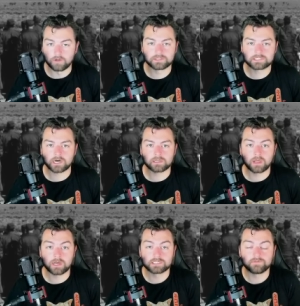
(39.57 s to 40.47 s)
the
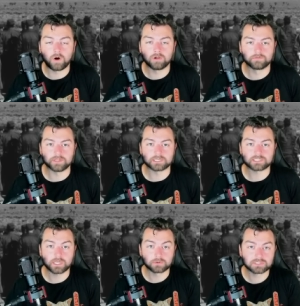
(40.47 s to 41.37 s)
sidelines of all of this,
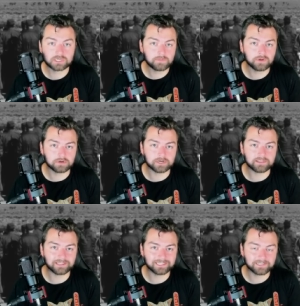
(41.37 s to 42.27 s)
there was a community
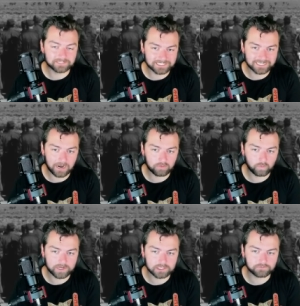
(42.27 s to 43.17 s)
that lived
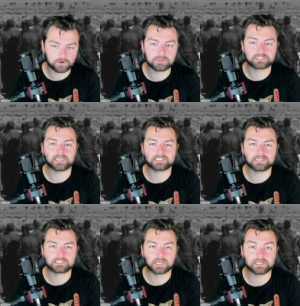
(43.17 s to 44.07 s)
downwind from the
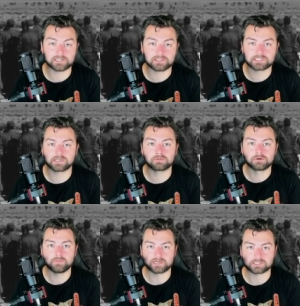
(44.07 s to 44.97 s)
testing site in the southern
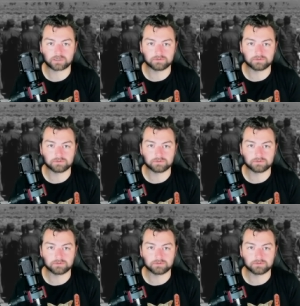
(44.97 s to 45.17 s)
New Mexico